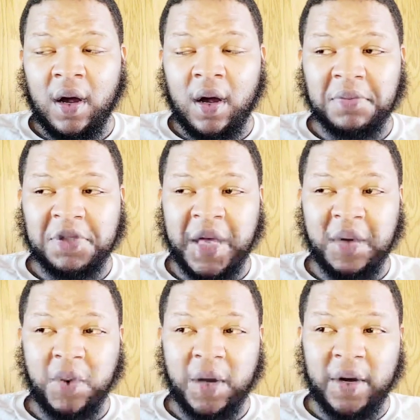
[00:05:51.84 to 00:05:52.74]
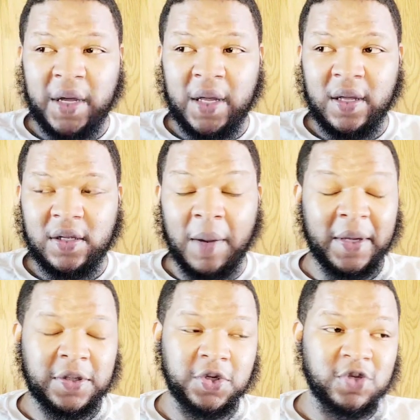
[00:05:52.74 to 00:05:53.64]
um, January, I
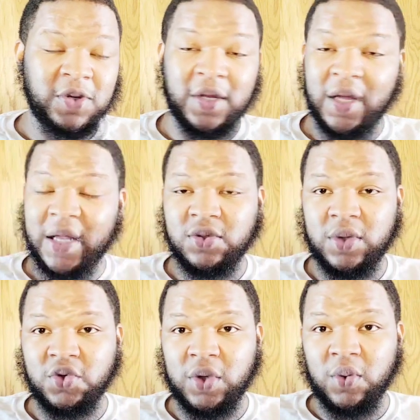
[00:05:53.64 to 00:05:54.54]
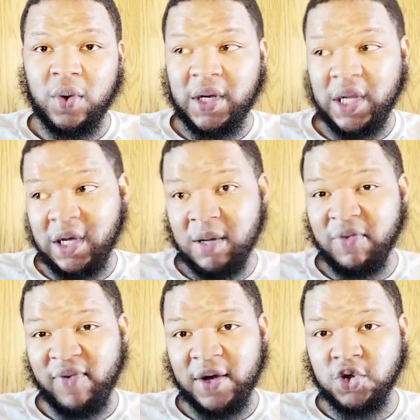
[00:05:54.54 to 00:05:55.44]
mean, excuse me, you look at 2021, he could
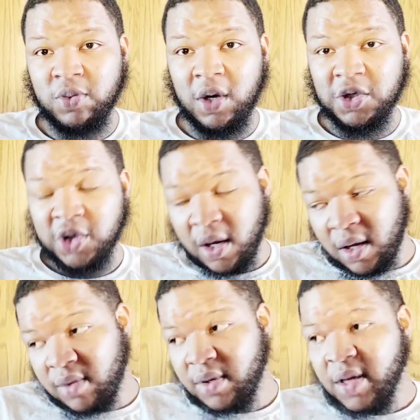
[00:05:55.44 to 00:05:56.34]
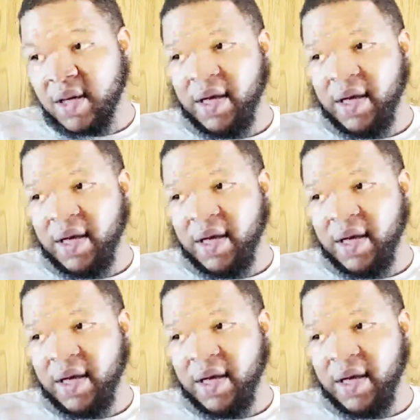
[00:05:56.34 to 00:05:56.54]
be fighting Jermall Charlo.